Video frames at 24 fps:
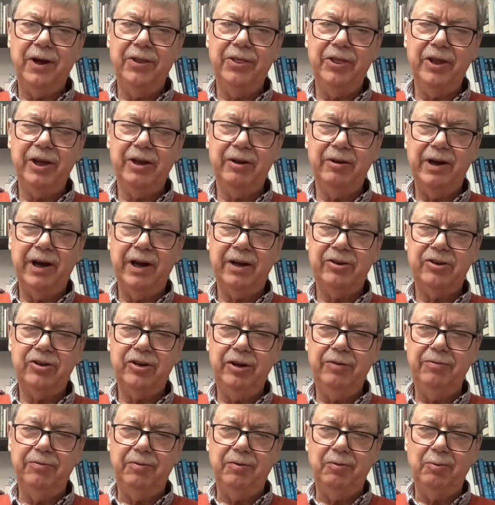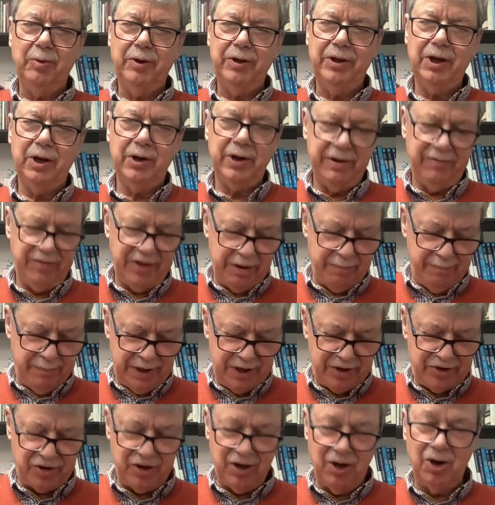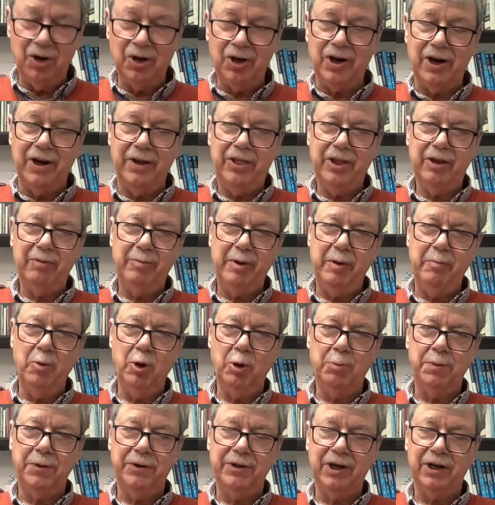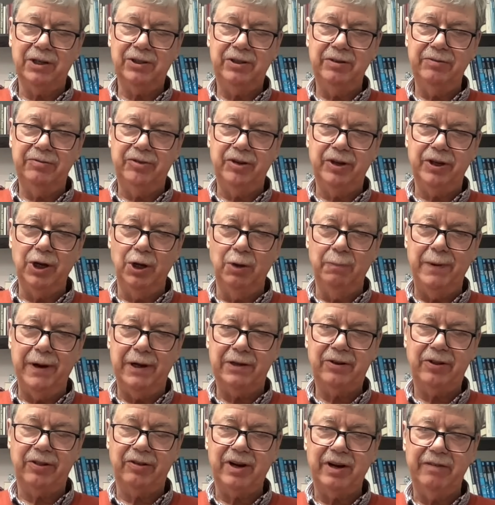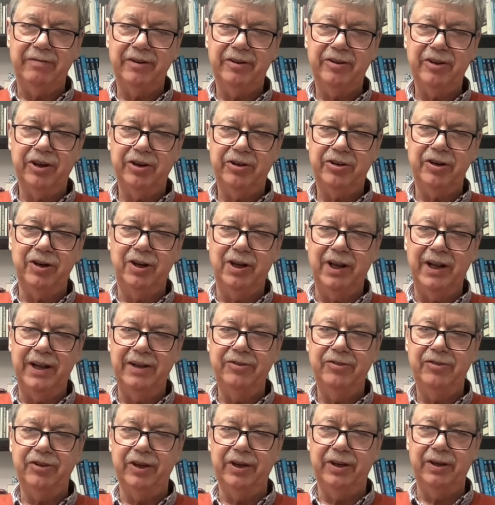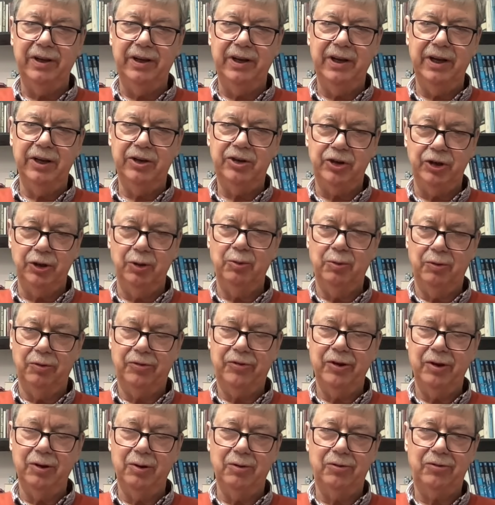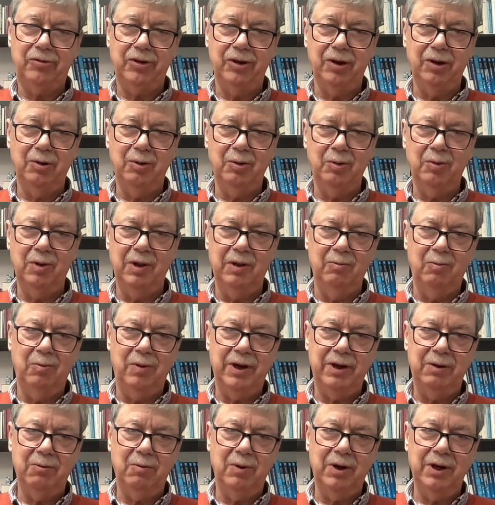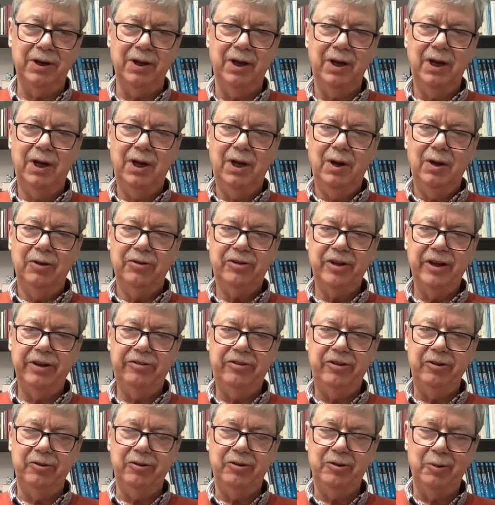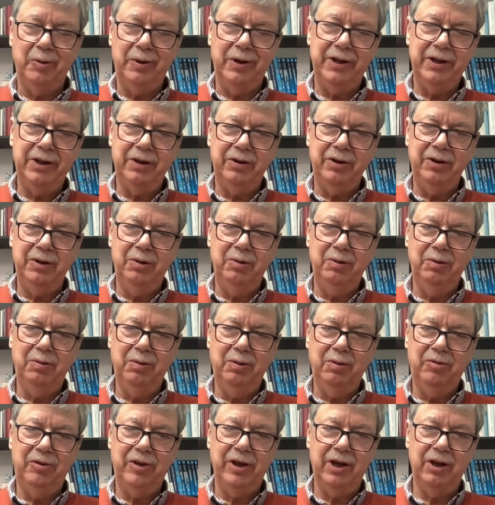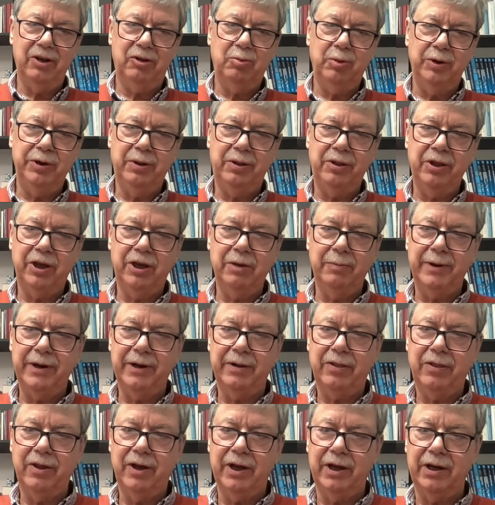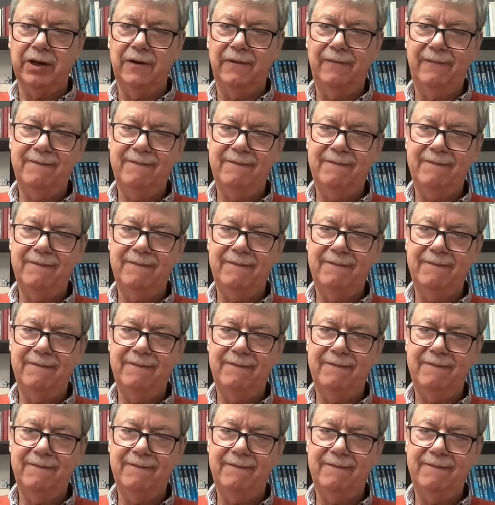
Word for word: I, think actually we don't have that much longer i think it'd be more productive to go back to the gravitational lensing yeah, issue so so why, why stacy so why didn't you tell us what you think about that